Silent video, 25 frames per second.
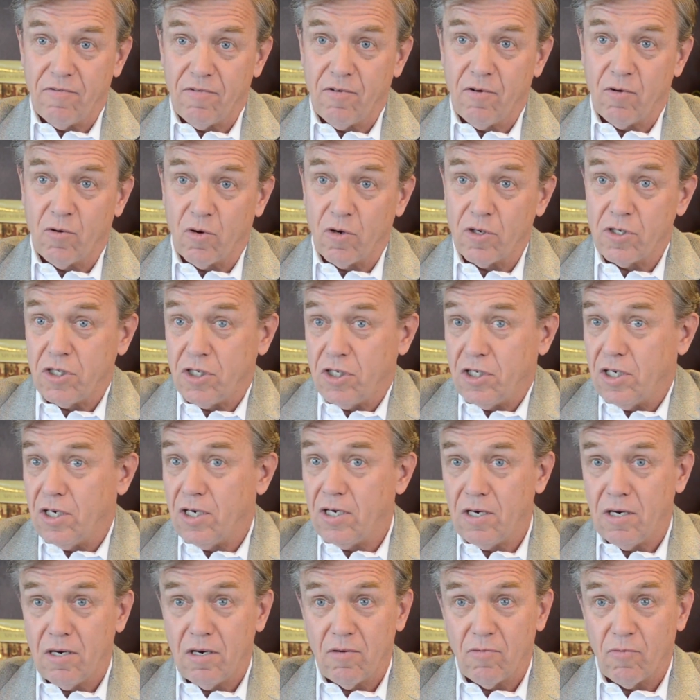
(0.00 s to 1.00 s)

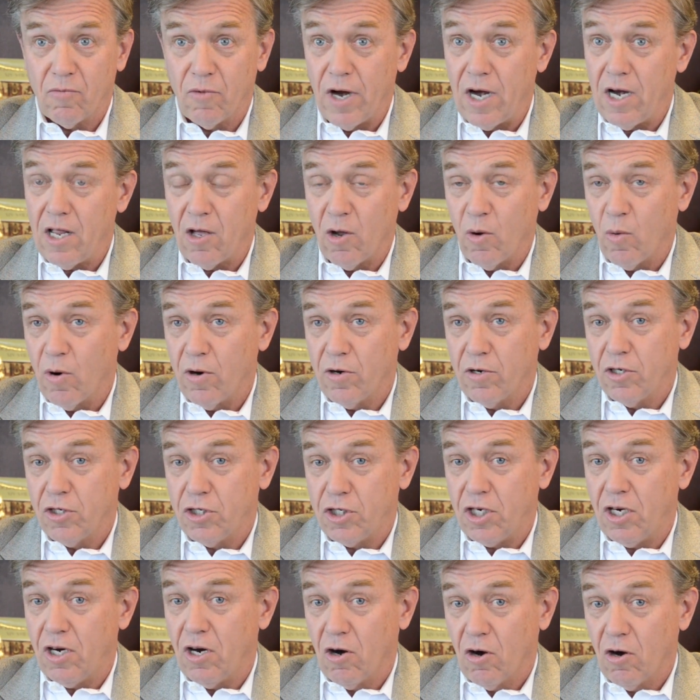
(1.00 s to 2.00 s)
Christian radio where
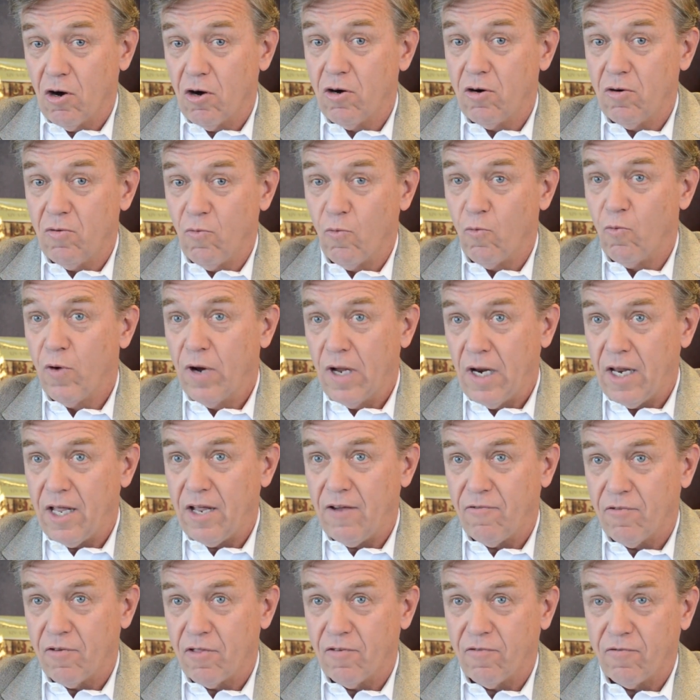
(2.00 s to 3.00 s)
she heard really
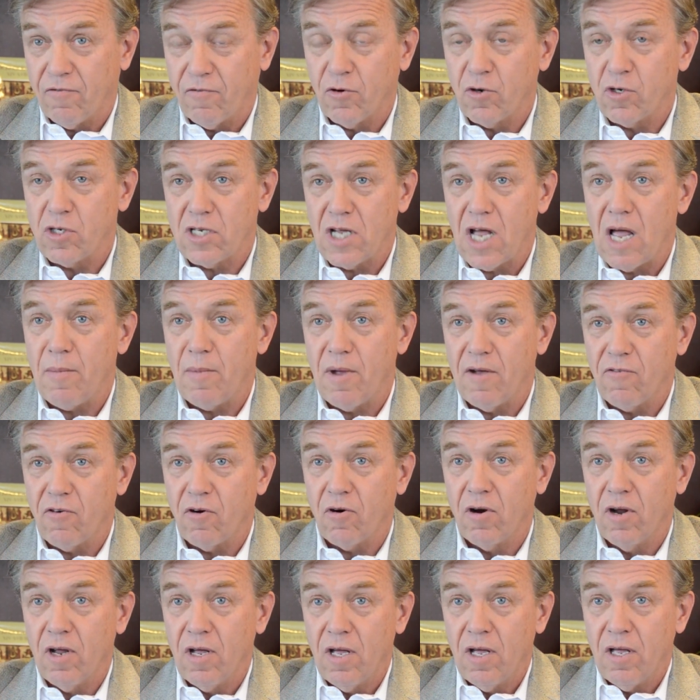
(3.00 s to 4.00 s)
for the first time ever